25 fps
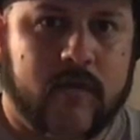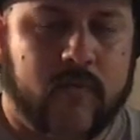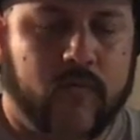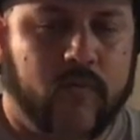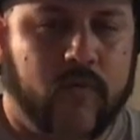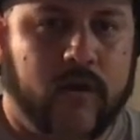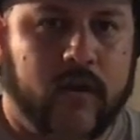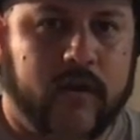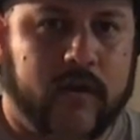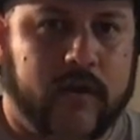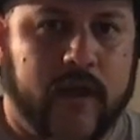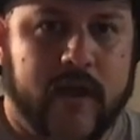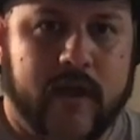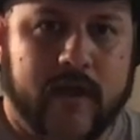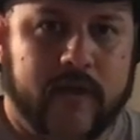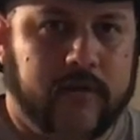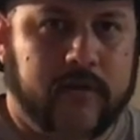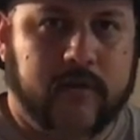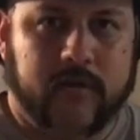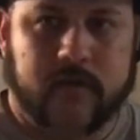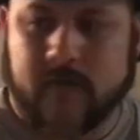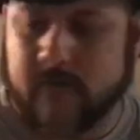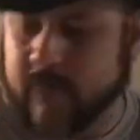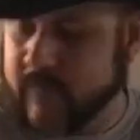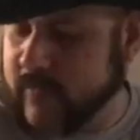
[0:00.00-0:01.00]
We're kind
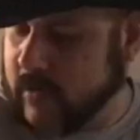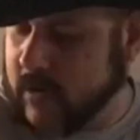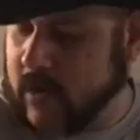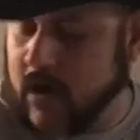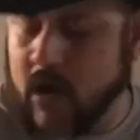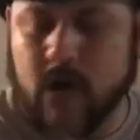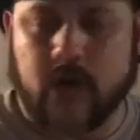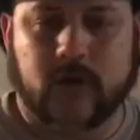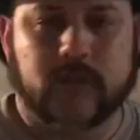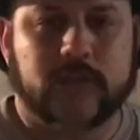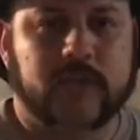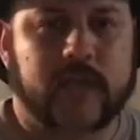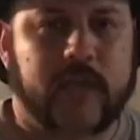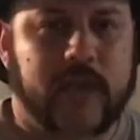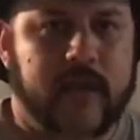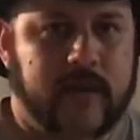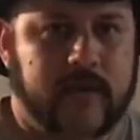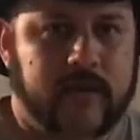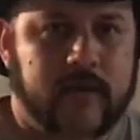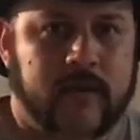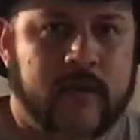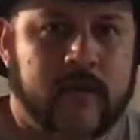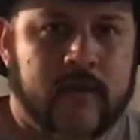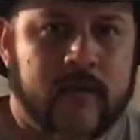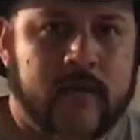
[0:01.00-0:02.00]
of
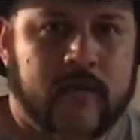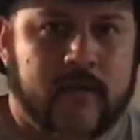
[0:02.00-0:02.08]
hard-skinned.